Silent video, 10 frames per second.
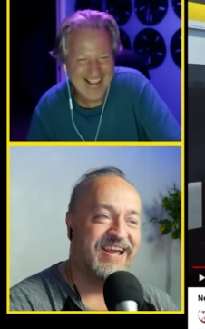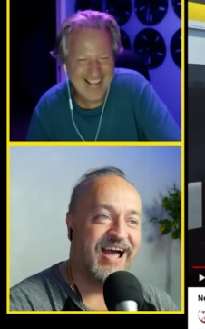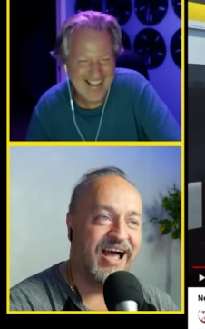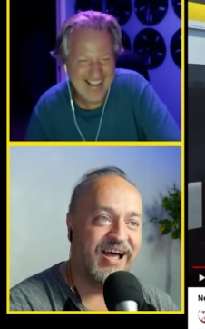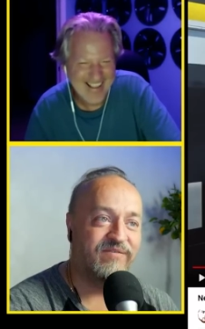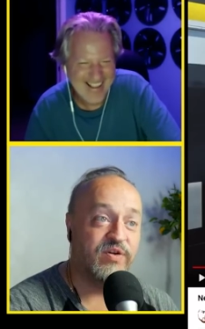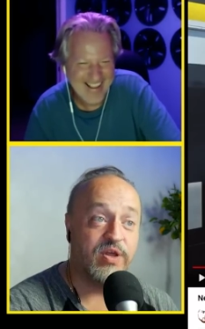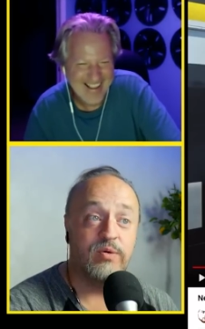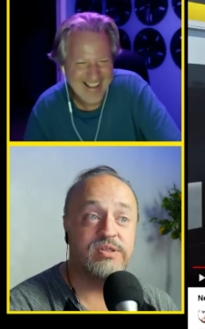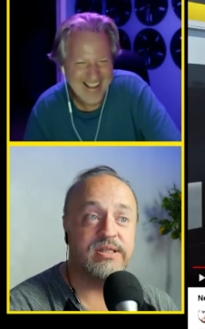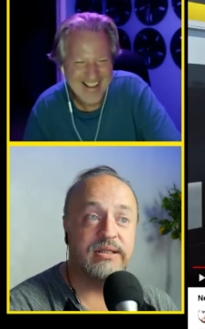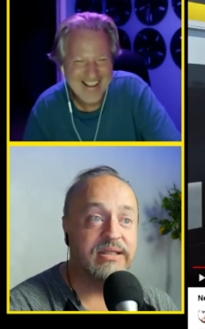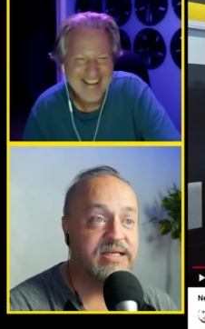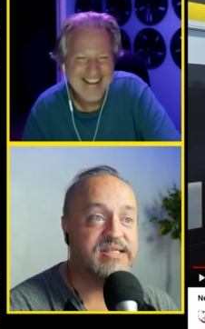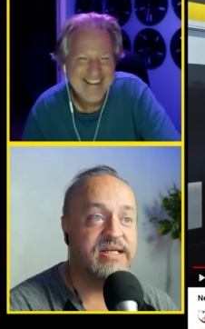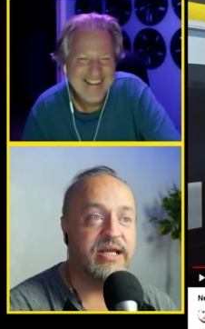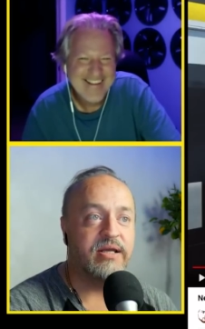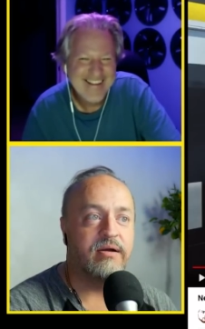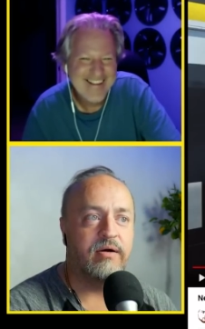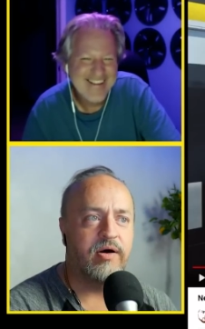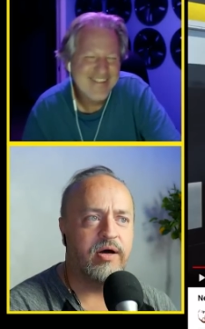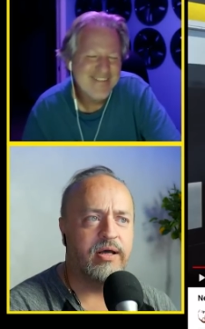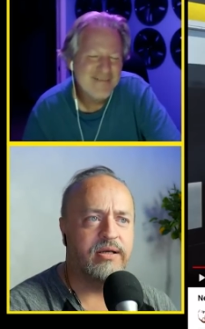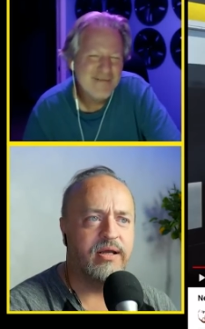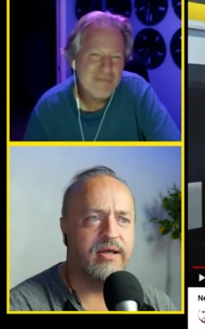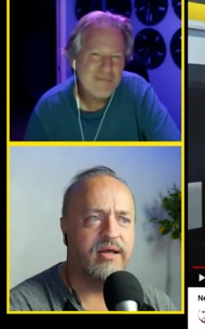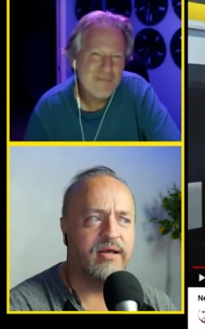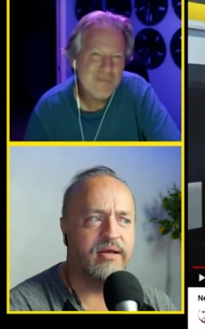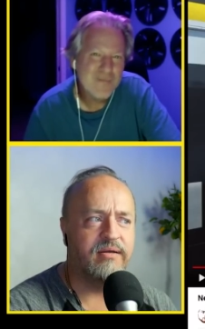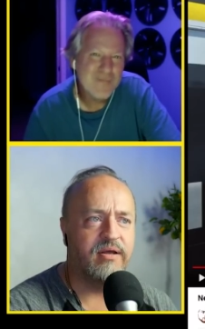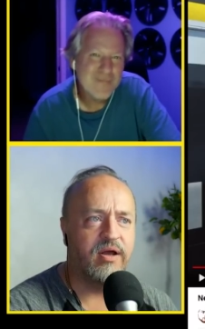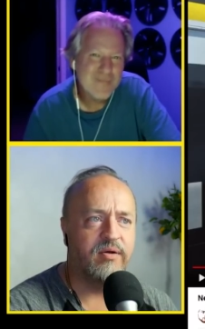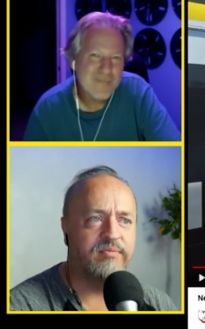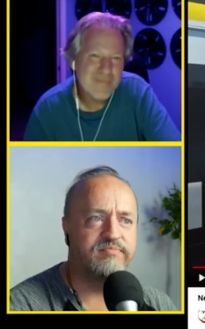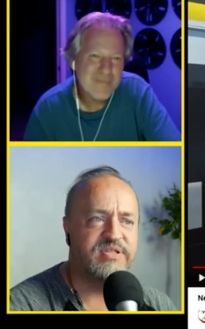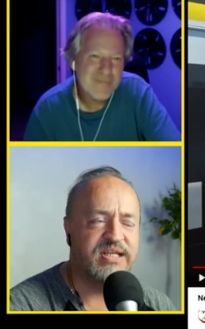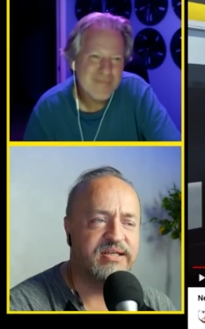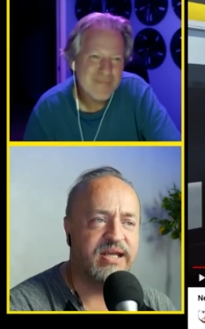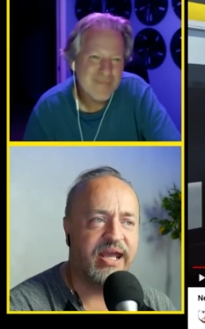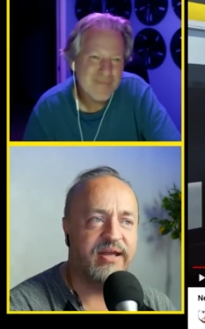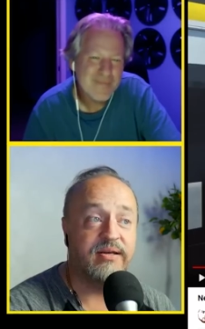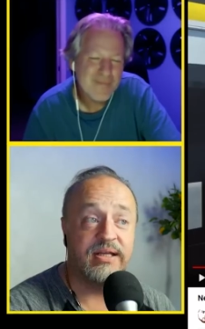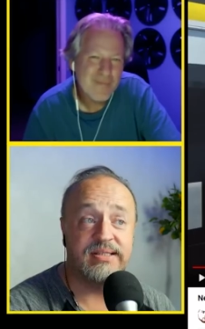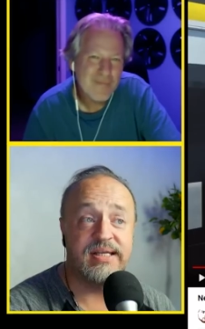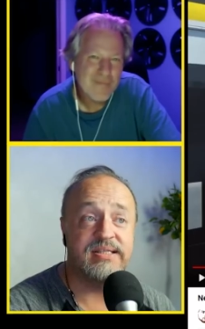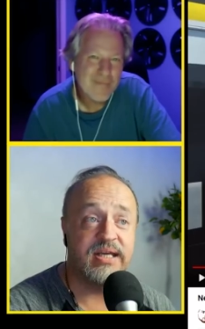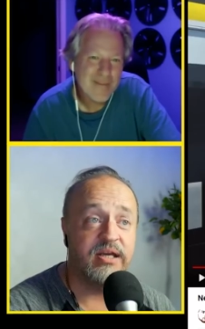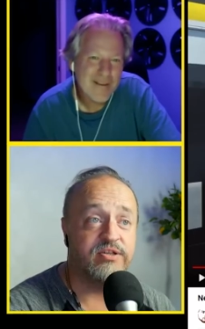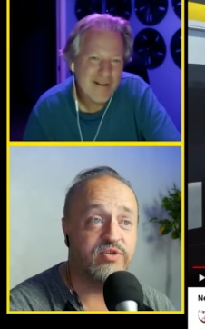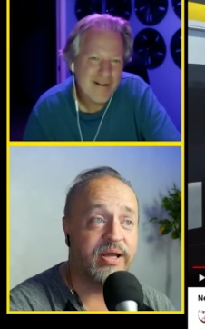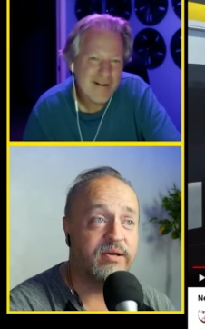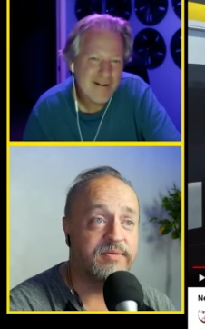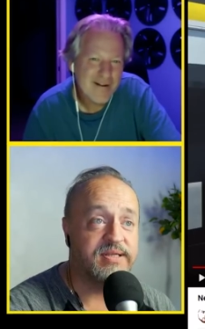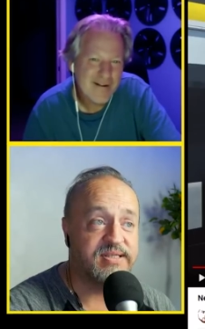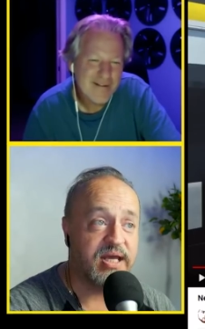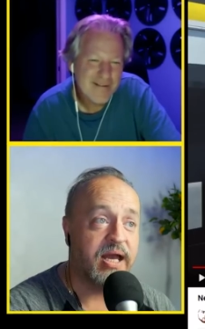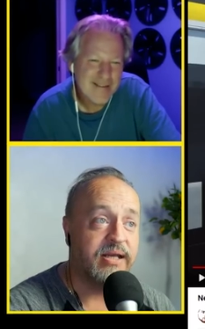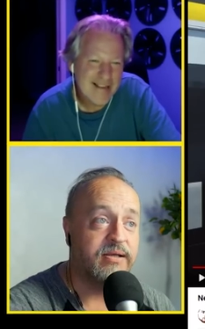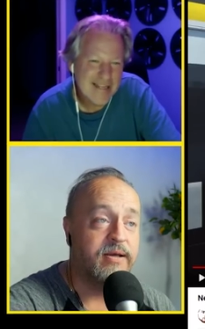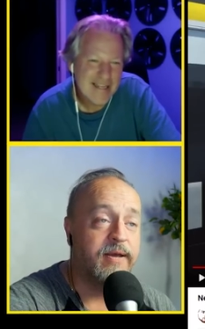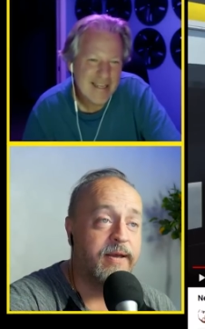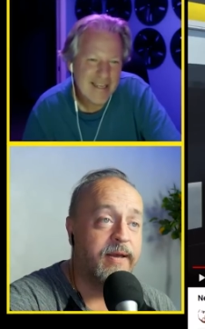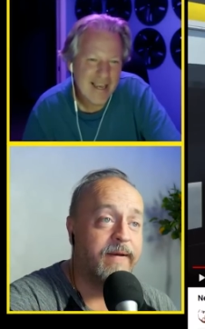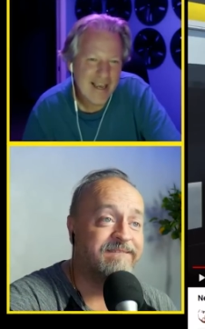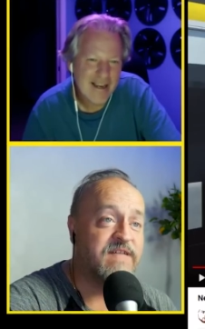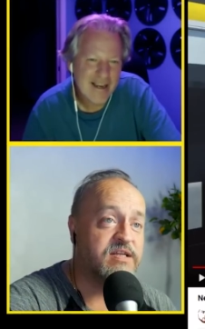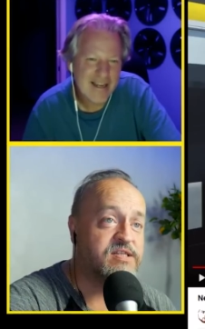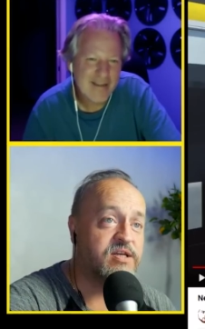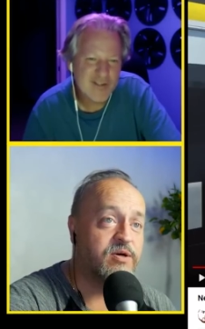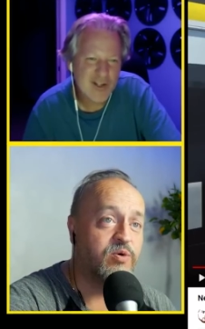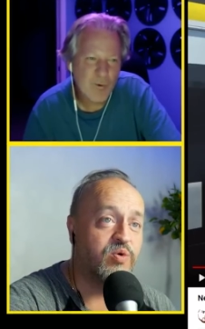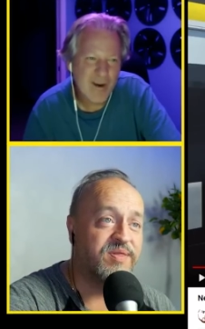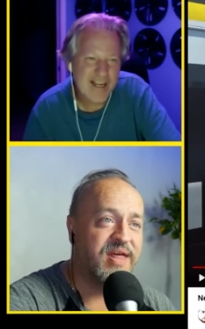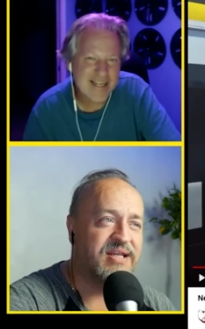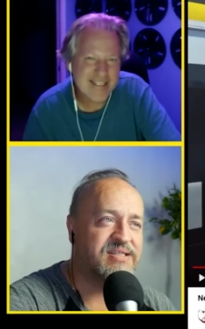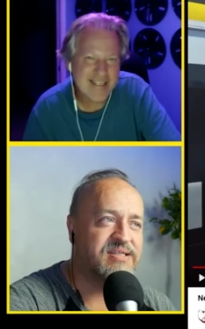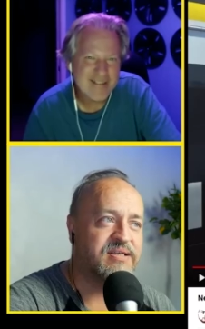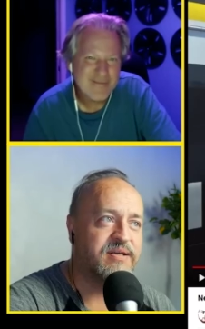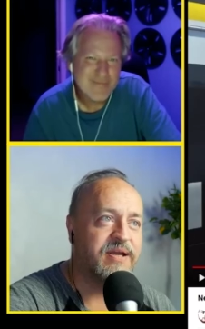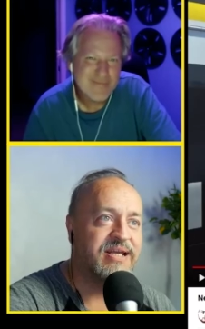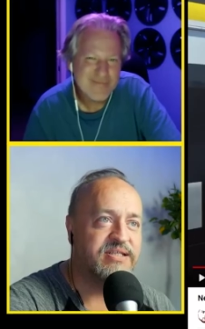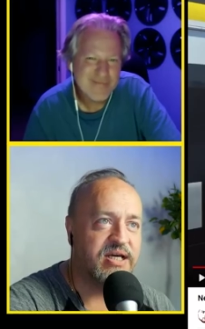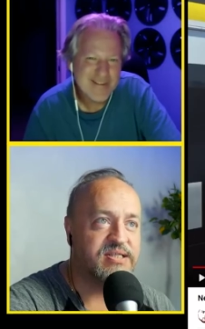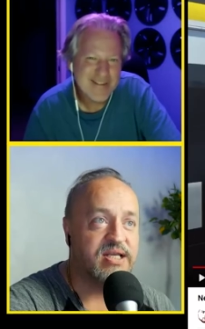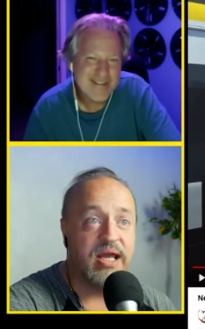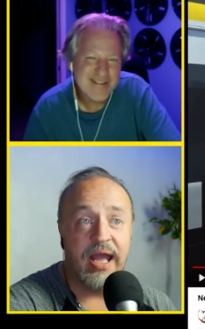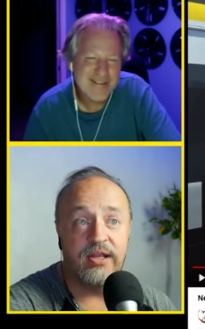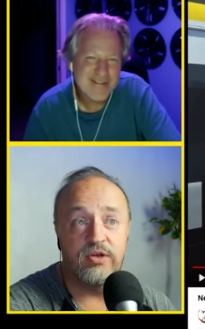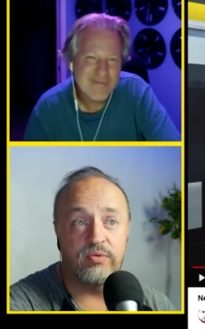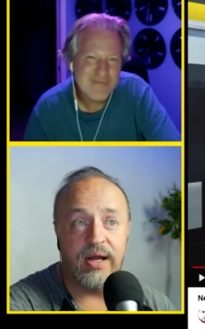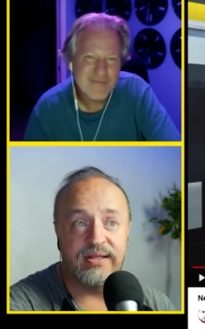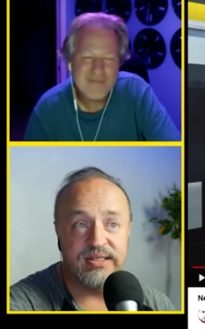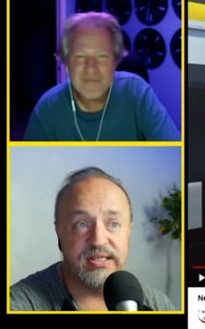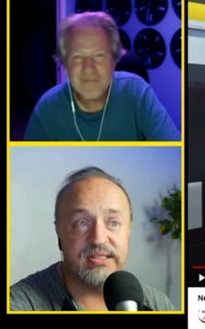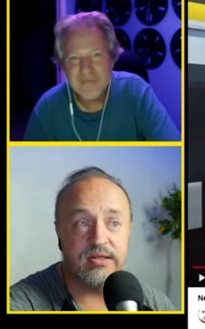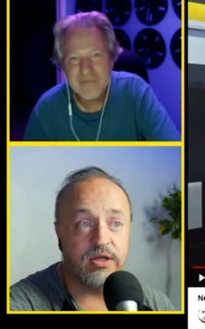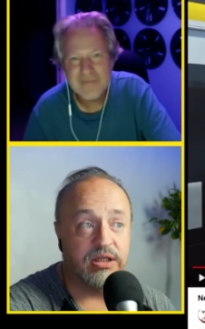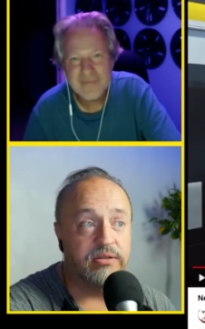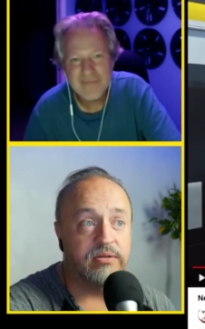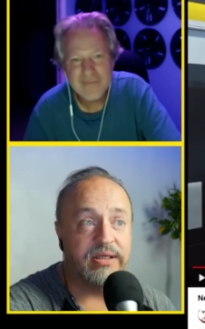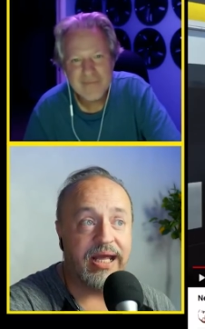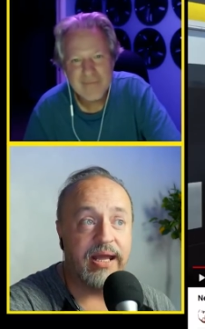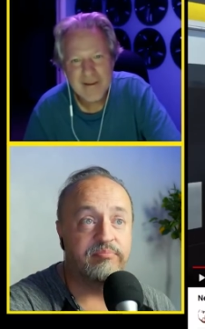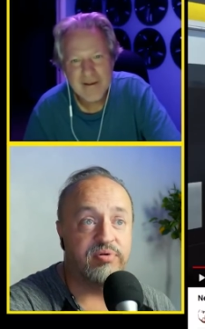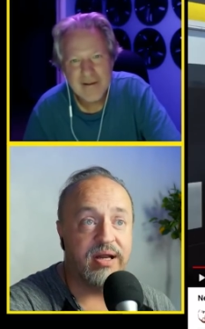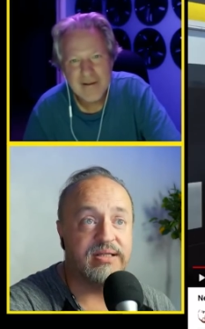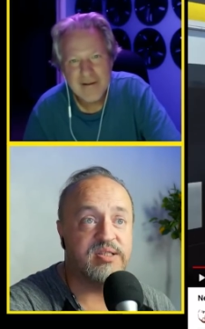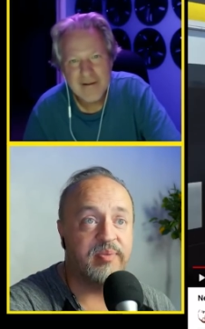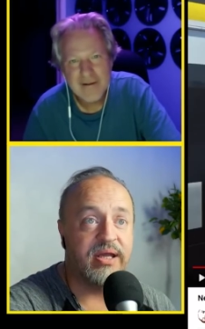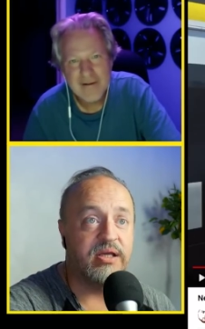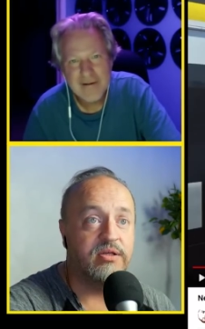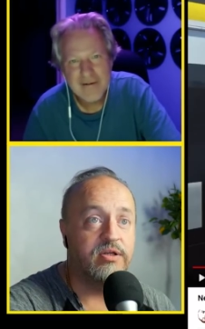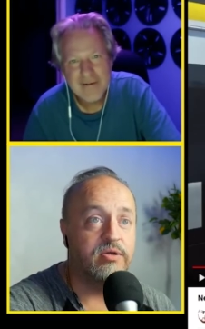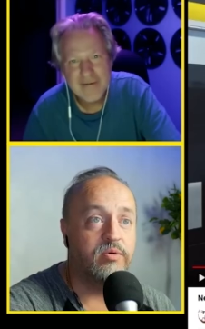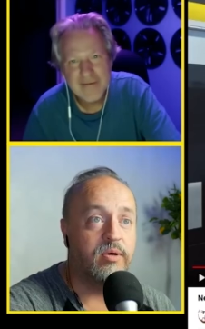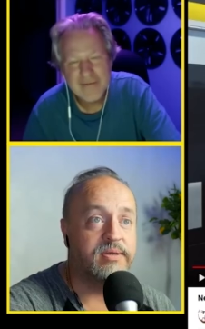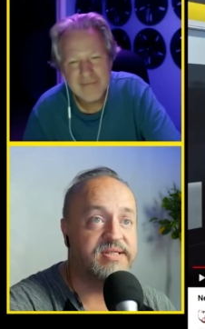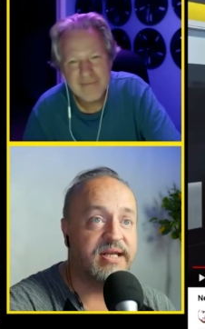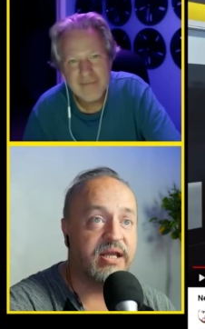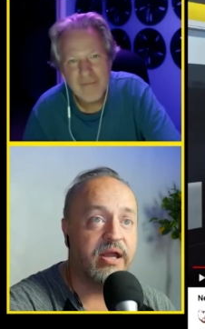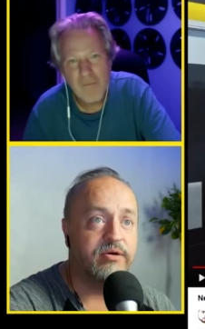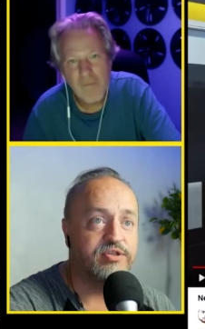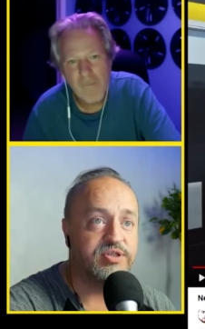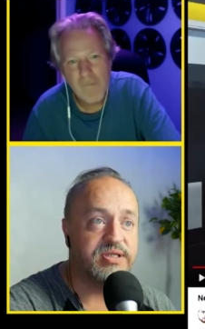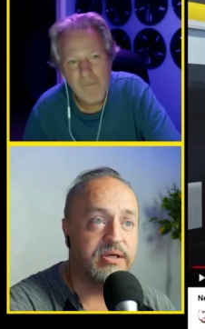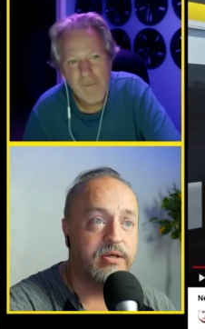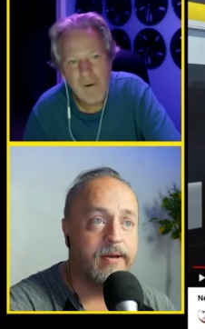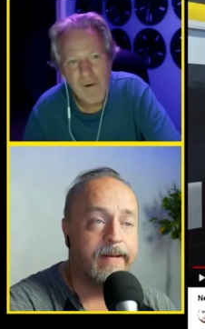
Speaker 1: uh, for those listening on uh, a tin can, it says Gigatrain on the side. Yeah, so kind of gives it away, doesn't it? It does. And you're right. This is clearly a brand spanking new uh, set of carriages here.